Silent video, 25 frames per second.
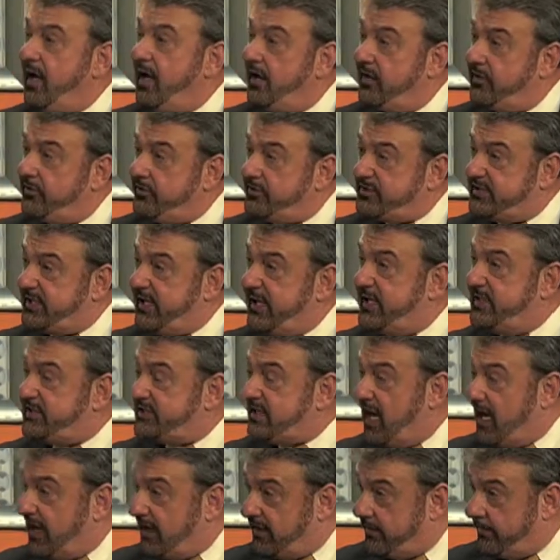understands
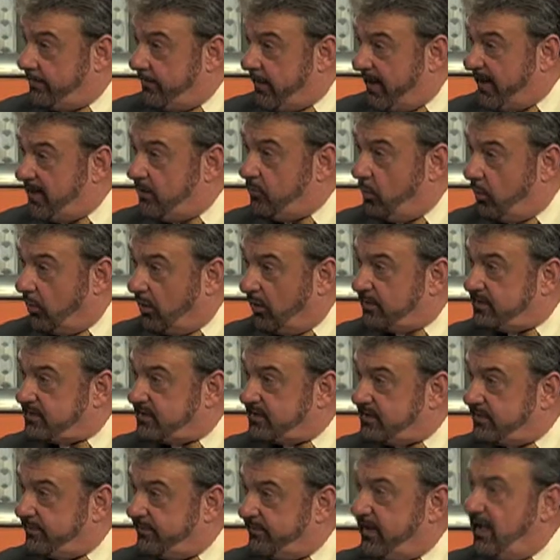how the mind works